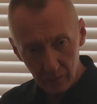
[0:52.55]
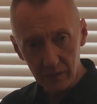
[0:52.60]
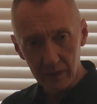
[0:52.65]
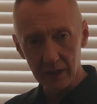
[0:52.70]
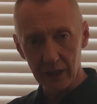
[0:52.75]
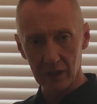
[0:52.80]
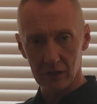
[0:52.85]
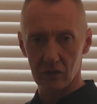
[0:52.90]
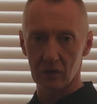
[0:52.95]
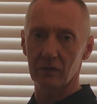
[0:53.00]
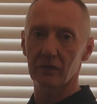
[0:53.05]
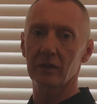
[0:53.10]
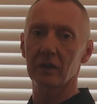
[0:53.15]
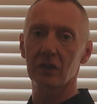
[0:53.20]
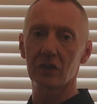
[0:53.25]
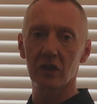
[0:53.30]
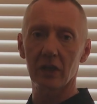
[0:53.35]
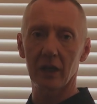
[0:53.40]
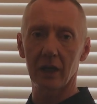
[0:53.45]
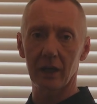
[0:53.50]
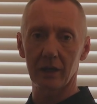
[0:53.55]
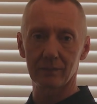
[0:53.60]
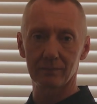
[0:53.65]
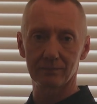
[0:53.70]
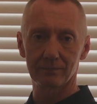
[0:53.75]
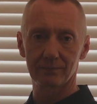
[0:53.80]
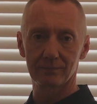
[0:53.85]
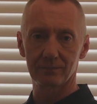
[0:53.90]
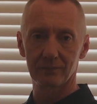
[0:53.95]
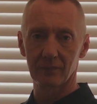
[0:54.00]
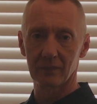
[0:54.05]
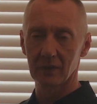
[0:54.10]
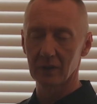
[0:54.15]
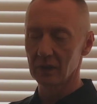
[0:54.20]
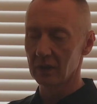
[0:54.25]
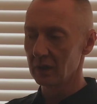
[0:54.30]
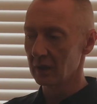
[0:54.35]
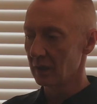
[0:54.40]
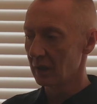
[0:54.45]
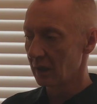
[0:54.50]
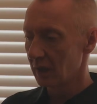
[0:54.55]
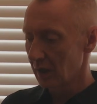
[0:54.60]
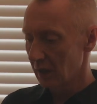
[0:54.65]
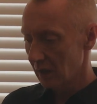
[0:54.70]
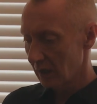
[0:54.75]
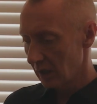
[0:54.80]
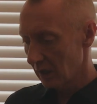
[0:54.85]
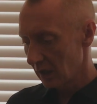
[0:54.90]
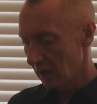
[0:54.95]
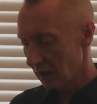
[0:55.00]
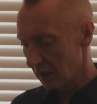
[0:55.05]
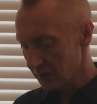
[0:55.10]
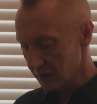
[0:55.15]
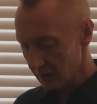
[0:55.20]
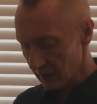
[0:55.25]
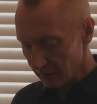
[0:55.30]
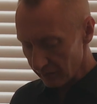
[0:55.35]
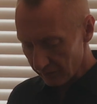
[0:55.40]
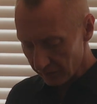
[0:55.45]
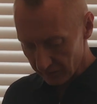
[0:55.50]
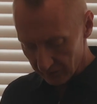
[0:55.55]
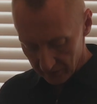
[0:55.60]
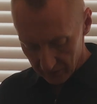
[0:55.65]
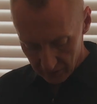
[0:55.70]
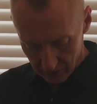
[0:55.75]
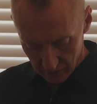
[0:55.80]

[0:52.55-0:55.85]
on the edge of the chair, as if